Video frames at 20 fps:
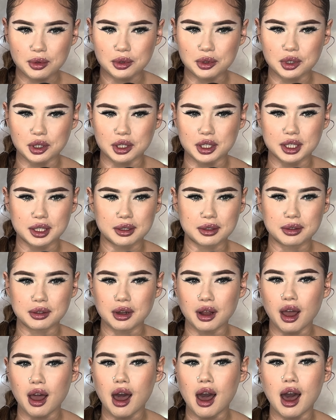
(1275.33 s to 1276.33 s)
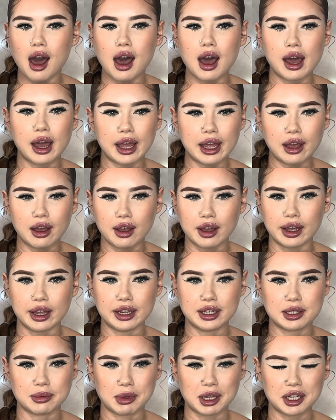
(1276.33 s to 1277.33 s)
just
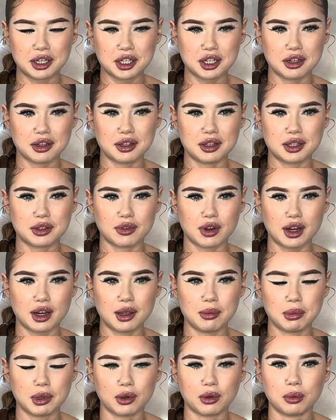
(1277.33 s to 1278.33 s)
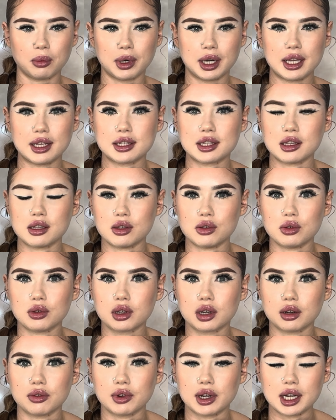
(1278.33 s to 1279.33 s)
high dimensions, right, beyond what it is that you
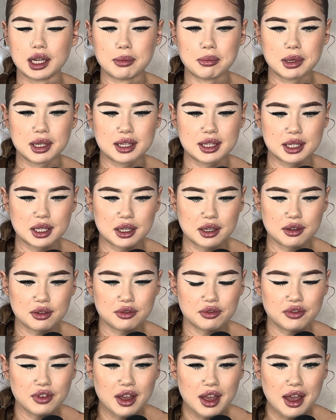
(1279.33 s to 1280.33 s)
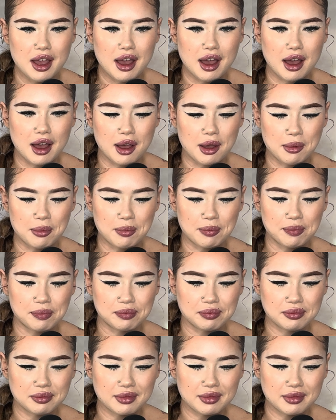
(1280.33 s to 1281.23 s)
can really perceive, and